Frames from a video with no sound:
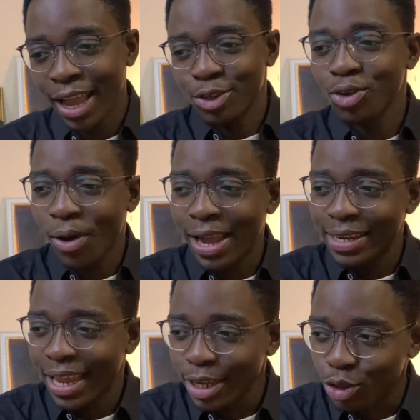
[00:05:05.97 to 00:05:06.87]
And so I
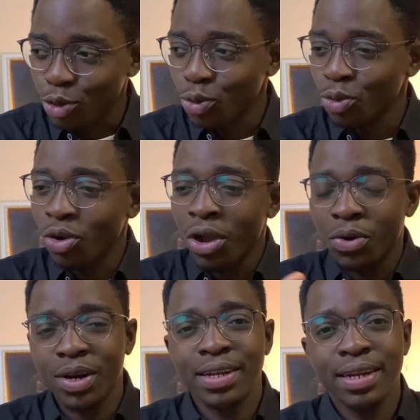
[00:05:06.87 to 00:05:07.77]
like to,
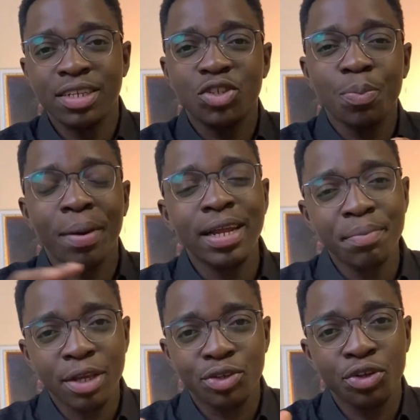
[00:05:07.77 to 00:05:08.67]
rather than span
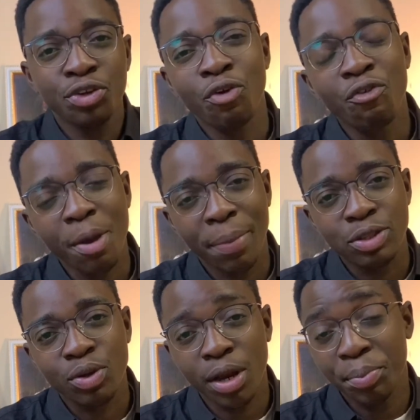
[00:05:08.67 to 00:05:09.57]
my studying over a
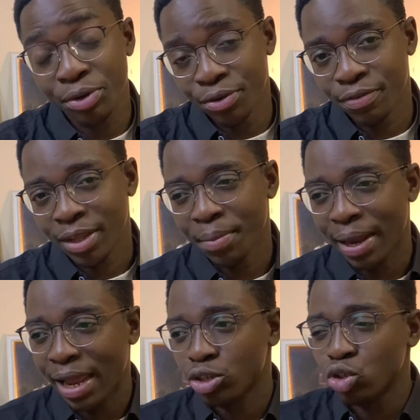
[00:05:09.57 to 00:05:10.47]
particular period of time, I
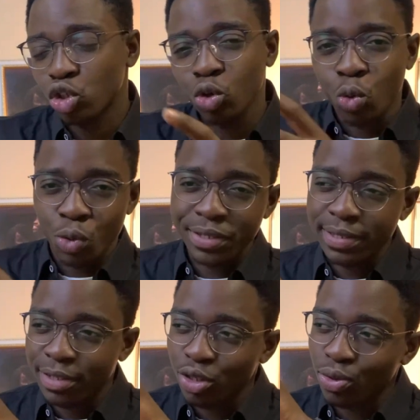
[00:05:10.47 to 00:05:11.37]
like to squeeze
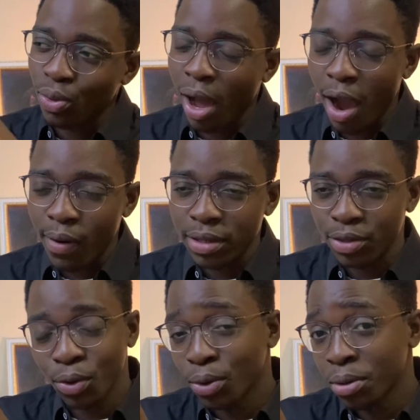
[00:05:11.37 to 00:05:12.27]
it into hours
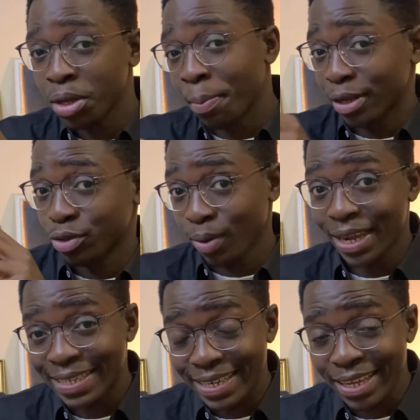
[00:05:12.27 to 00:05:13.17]
or a
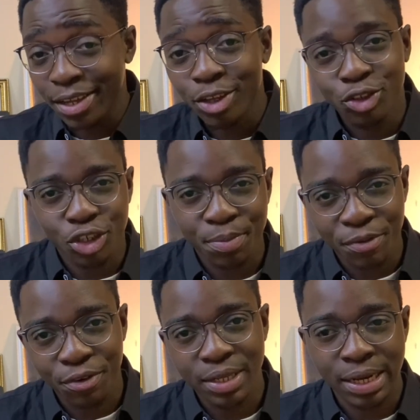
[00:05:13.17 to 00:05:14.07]
particular day just
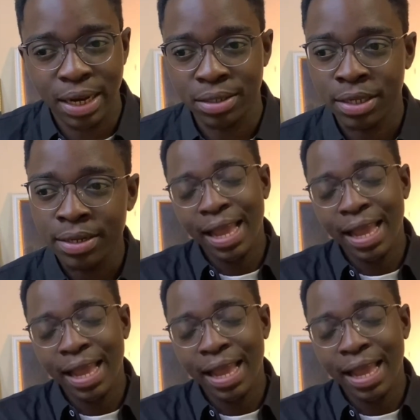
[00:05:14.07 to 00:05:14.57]
before the class.